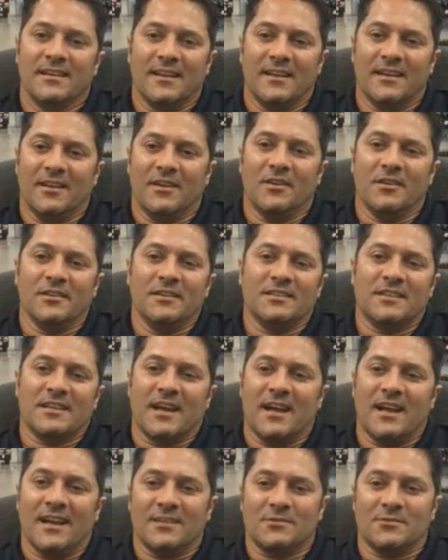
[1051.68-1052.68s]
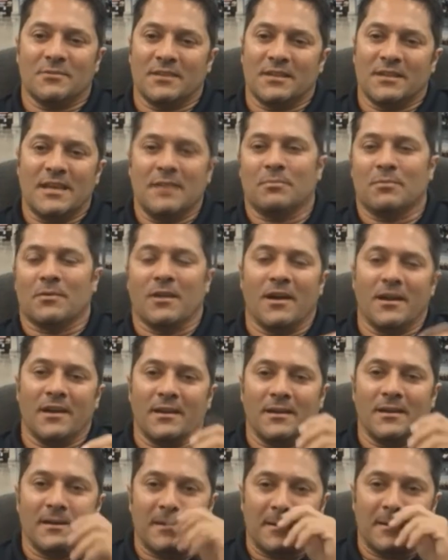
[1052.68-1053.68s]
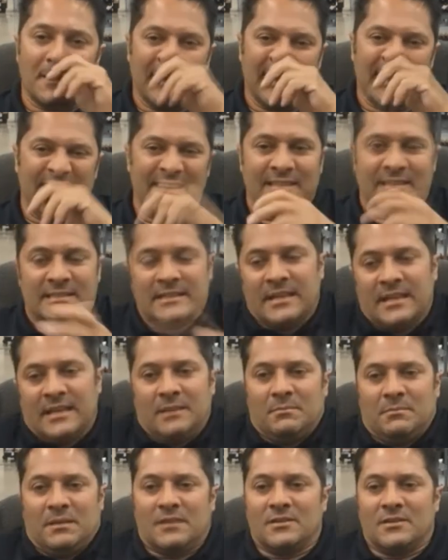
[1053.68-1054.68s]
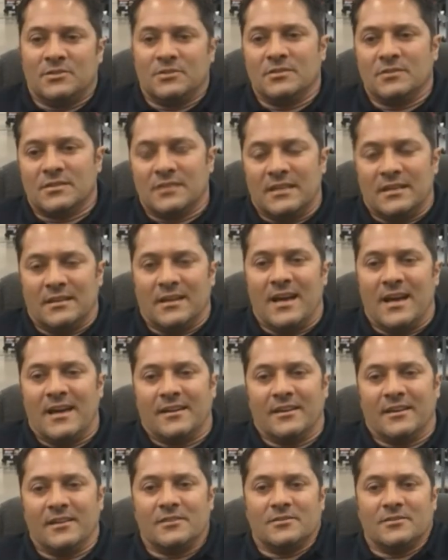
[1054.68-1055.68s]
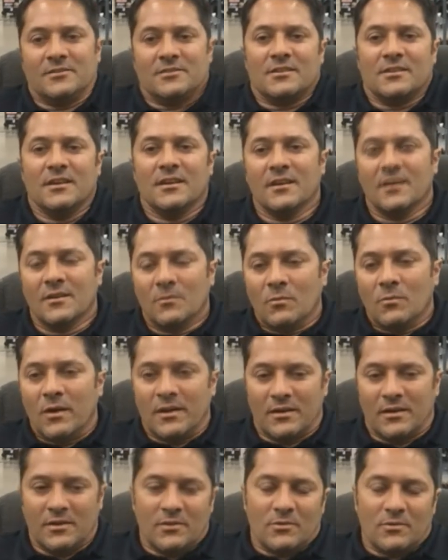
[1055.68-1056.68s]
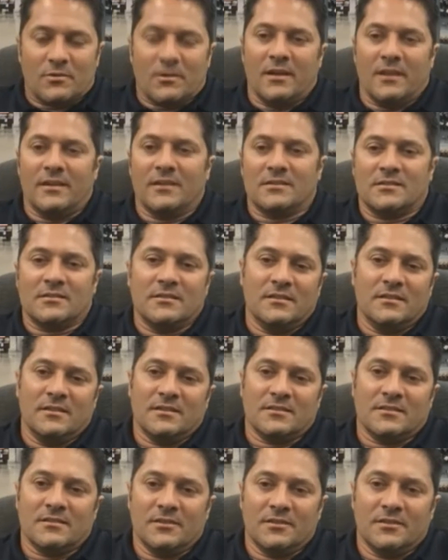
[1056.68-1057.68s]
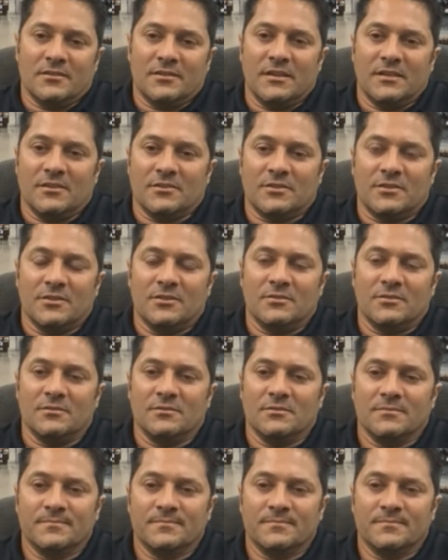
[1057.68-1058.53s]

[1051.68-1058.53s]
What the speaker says: all these guys want to keep running, and it's neat because you see a lot of others wanting to go run this little deal too.